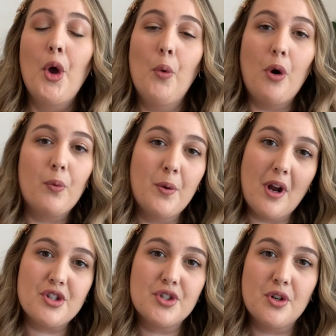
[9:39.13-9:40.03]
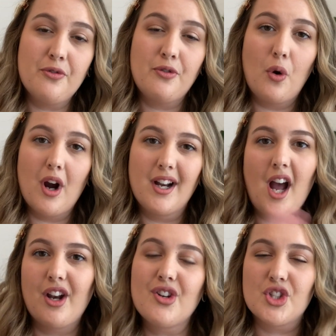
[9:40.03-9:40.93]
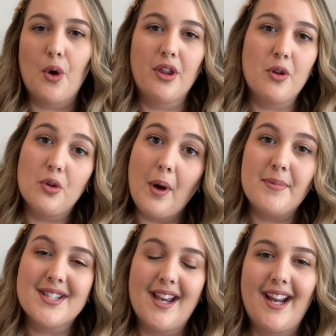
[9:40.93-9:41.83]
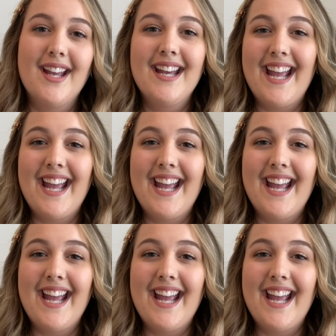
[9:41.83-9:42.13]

what we registered for, and kind of just going through the website.